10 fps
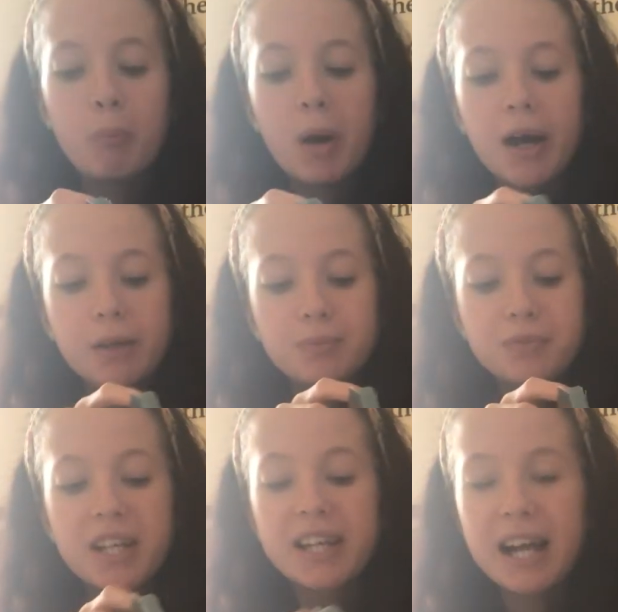But
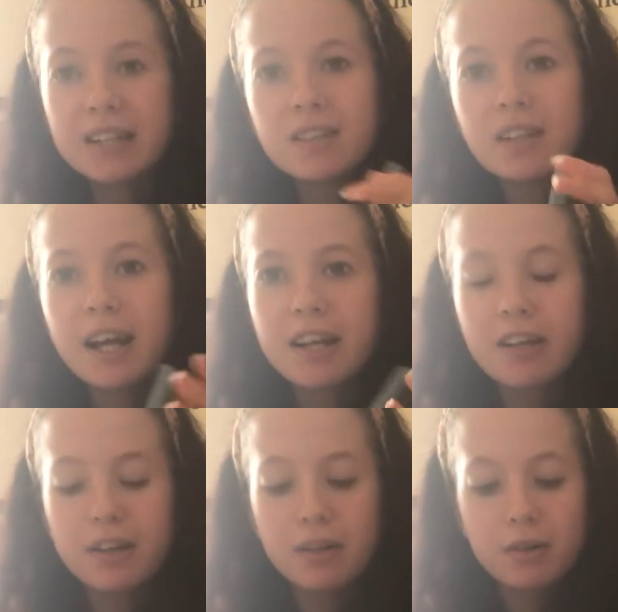again,
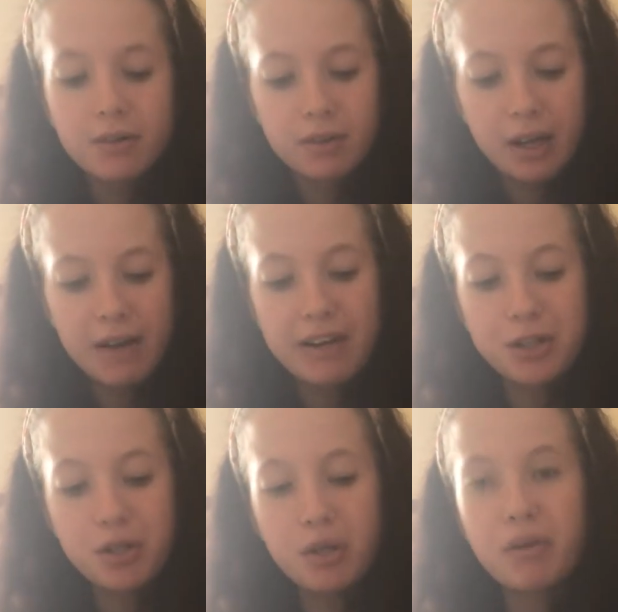like, I've
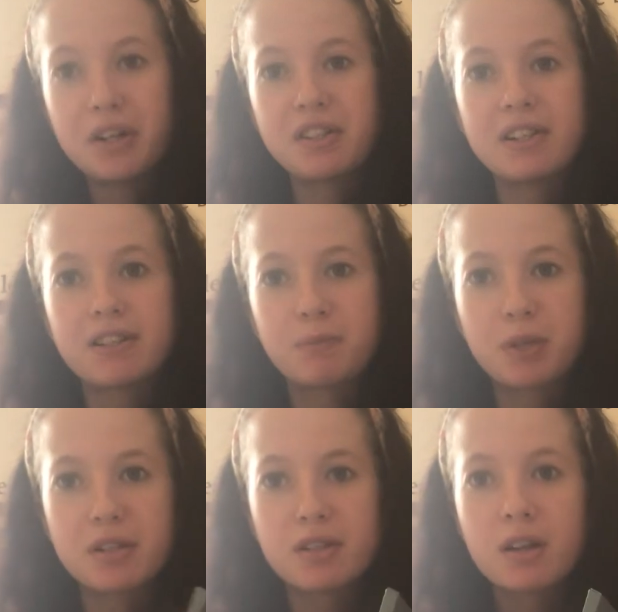had 2 rows of this
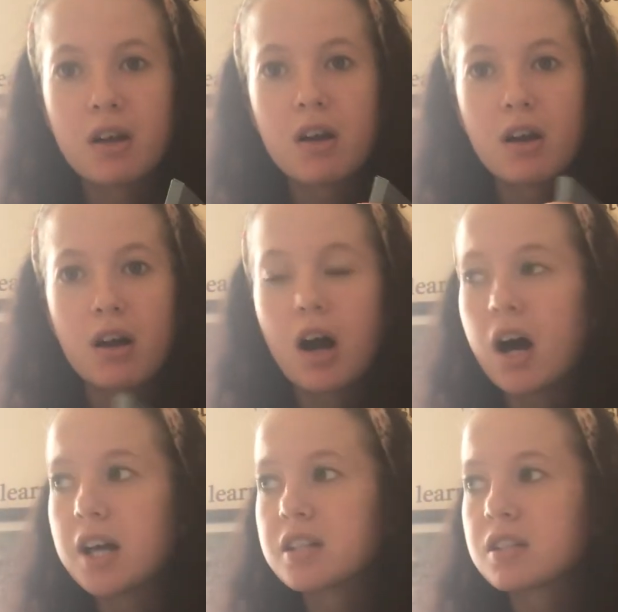because
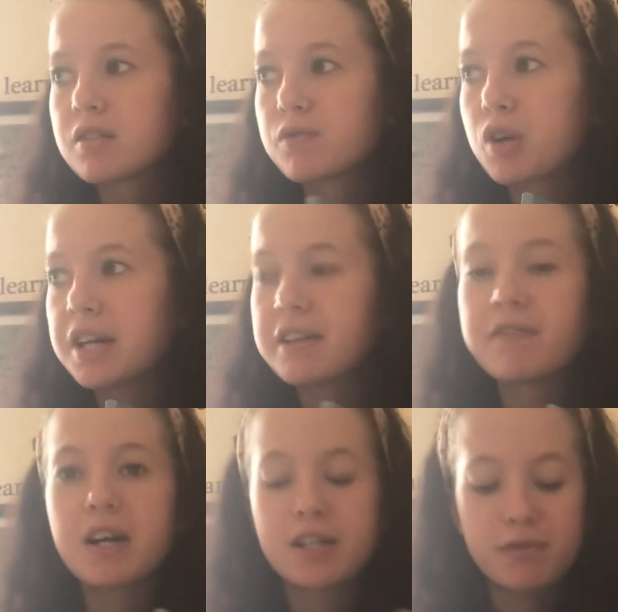I tried
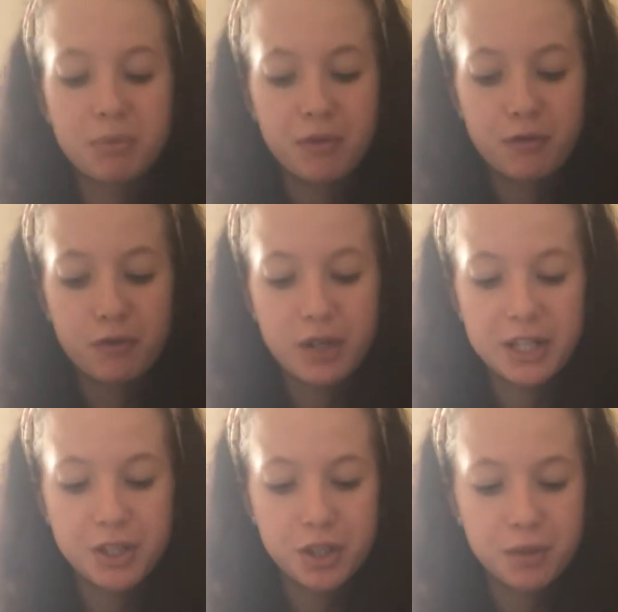it first from the
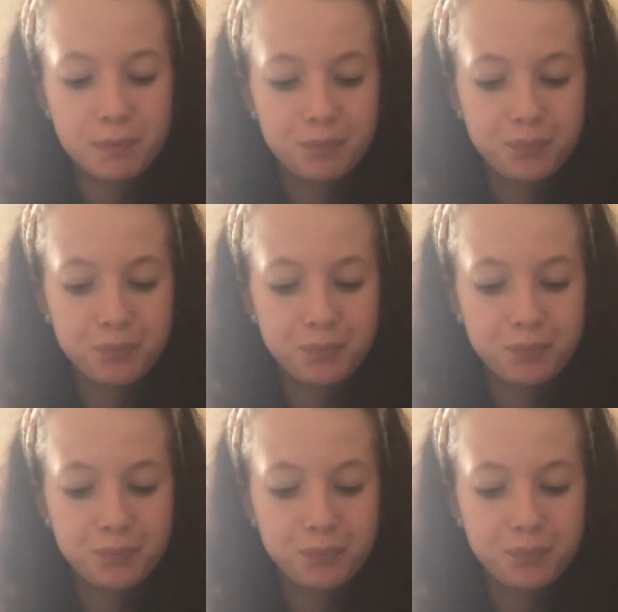fridge,